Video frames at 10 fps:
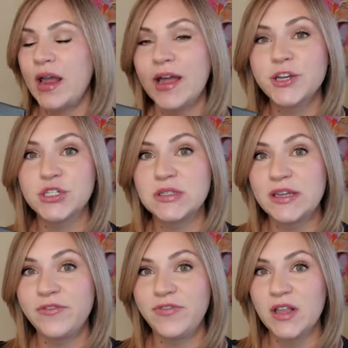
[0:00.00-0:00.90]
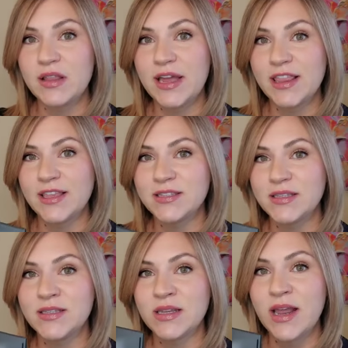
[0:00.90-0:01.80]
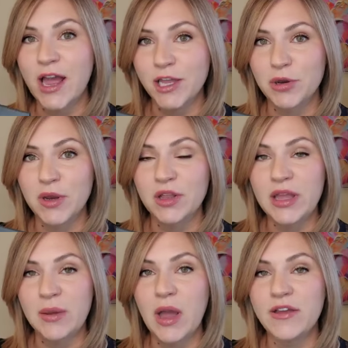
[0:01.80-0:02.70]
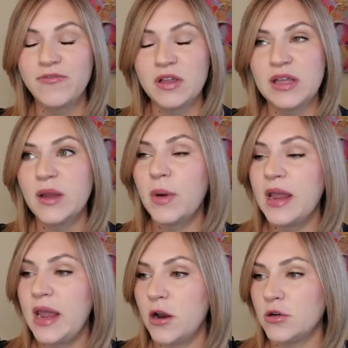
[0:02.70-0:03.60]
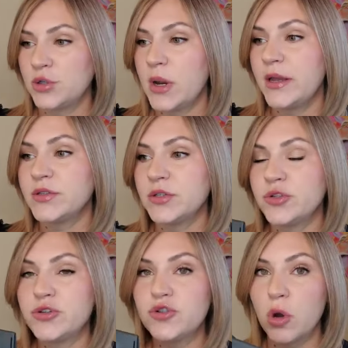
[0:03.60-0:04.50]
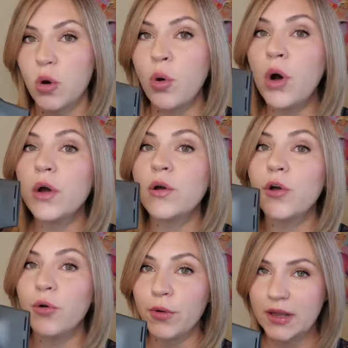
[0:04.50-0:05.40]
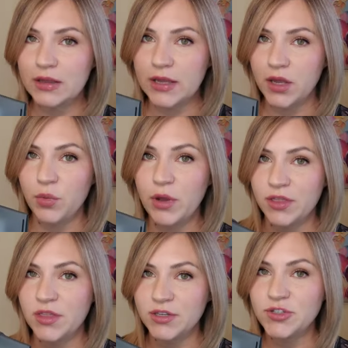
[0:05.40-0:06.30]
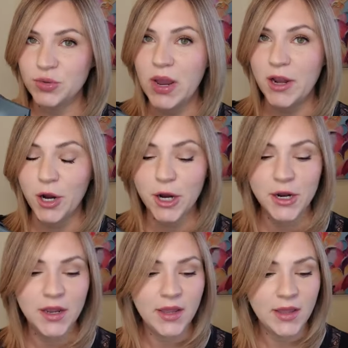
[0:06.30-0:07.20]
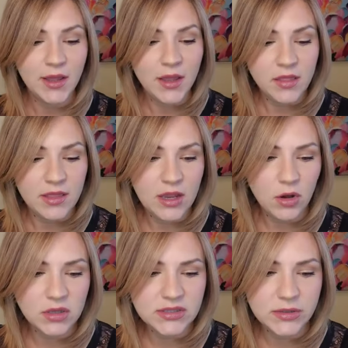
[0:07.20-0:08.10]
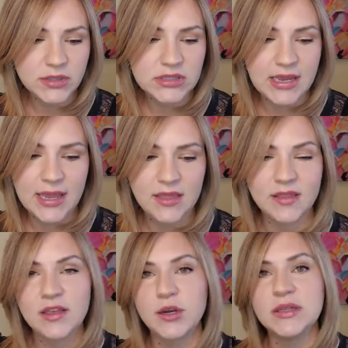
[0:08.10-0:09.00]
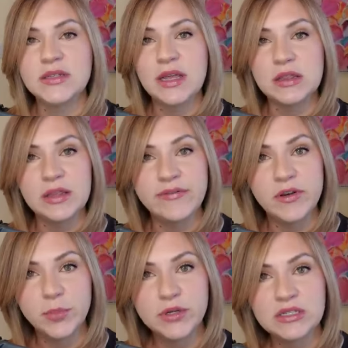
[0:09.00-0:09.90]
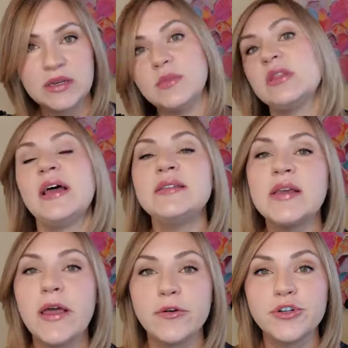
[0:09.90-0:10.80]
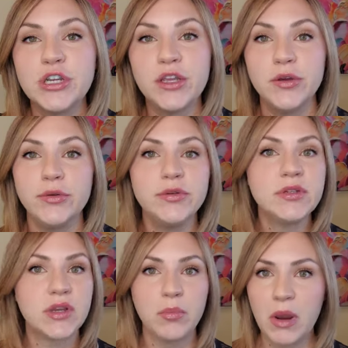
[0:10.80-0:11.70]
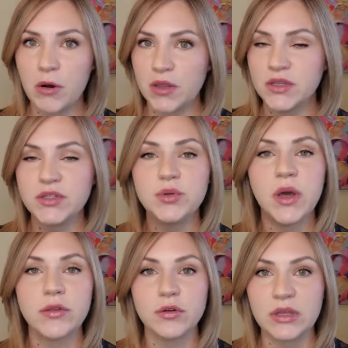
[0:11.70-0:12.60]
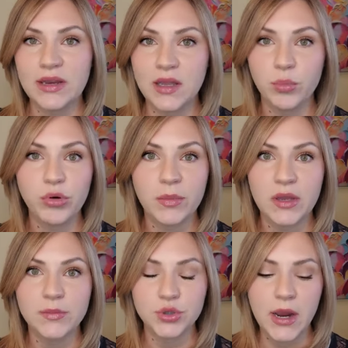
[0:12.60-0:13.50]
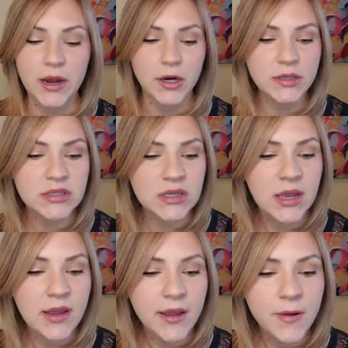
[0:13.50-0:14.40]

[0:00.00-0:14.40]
I actually feel like this is an accurate claim. I feel like my hair dries so quickly with this dryer. They also say that there is 11% less energy used, comparing this to other leading premium dryers.